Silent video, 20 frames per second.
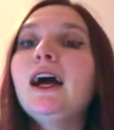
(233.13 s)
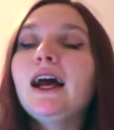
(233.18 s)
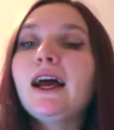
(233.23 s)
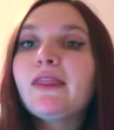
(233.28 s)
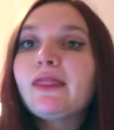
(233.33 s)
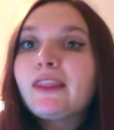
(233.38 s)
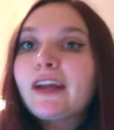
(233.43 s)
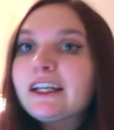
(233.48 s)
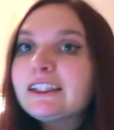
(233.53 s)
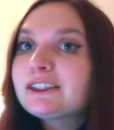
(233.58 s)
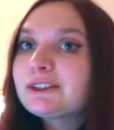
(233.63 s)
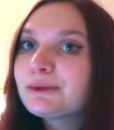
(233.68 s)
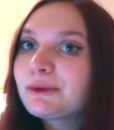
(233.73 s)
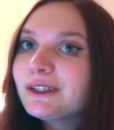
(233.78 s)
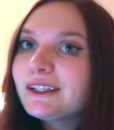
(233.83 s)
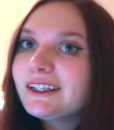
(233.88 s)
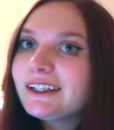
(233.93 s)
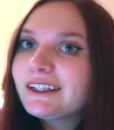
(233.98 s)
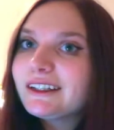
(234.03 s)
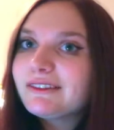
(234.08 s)
And that's
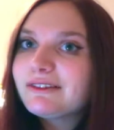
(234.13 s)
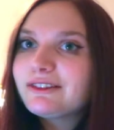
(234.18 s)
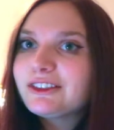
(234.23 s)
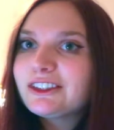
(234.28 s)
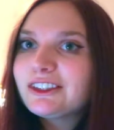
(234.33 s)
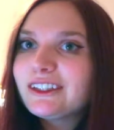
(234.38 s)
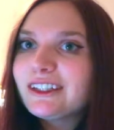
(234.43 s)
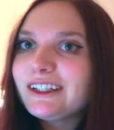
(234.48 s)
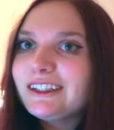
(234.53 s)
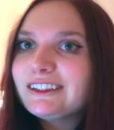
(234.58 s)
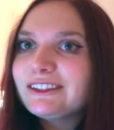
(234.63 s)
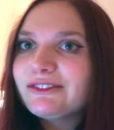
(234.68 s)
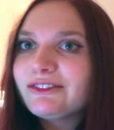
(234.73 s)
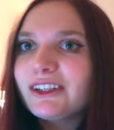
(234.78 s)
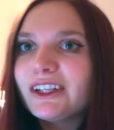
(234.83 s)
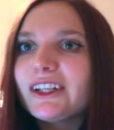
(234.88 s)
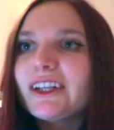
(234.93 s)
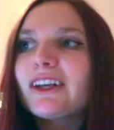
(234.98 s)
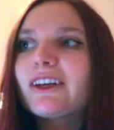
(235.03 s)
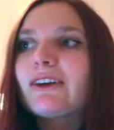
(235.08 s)
really it for today's
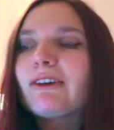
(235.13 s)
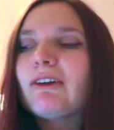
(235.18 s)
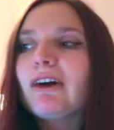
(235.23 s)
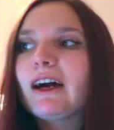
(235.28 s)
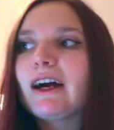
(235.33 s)
video.